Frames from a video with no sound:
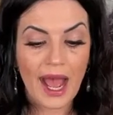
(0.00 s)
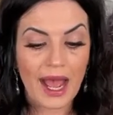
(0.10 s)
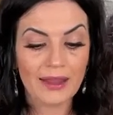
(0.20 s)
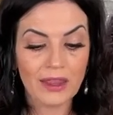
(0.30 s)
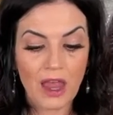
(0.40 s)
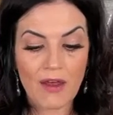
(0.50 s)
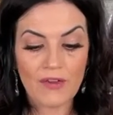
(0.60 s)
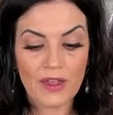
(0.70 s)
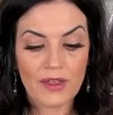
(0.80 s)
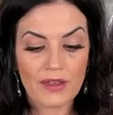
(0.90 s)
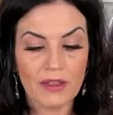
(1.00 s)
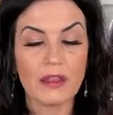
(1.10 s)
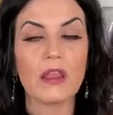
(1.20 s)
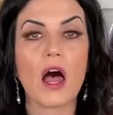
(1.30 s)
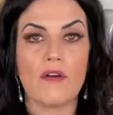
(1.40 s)
I love,
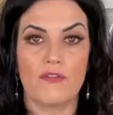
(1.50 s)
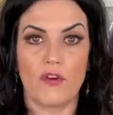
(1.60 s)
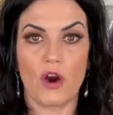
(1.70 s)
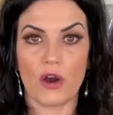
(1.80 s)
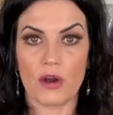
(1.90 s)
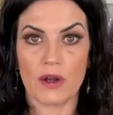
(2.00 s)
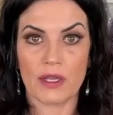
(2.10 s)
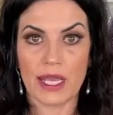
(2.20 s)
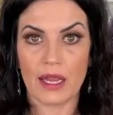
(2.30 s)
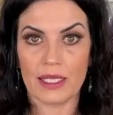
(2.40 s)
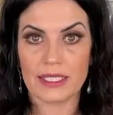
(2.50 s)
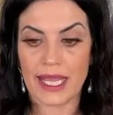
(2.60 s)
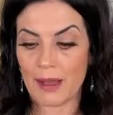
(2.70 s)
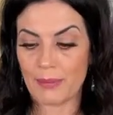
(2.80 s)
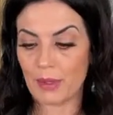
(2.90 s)
love our
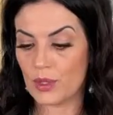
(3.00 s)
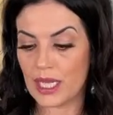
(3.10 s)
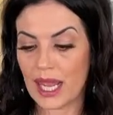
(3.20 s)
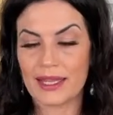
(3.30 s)
Galaxy Abalone.